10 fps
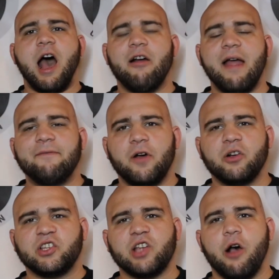Alright
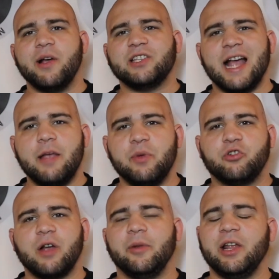folks, as always, I am
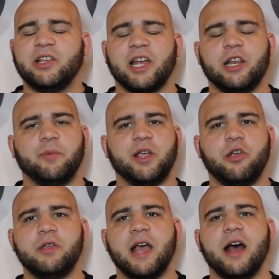incredibly excited to bring
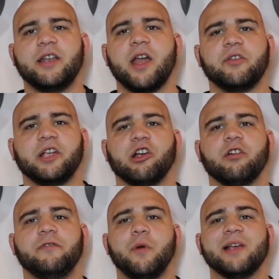you yet another
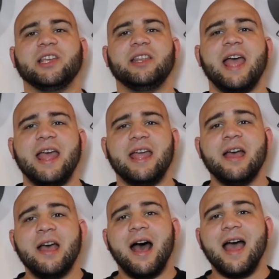gear review, as today
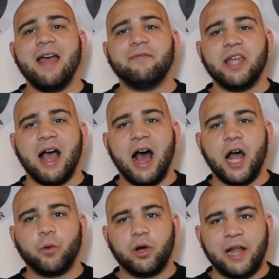I have the
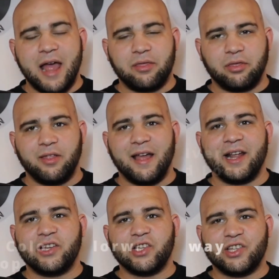Onward
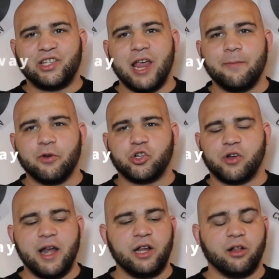Athletics Sabre
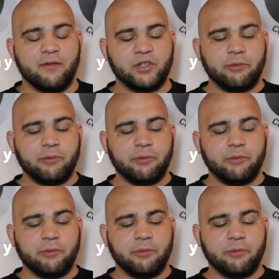training gloves.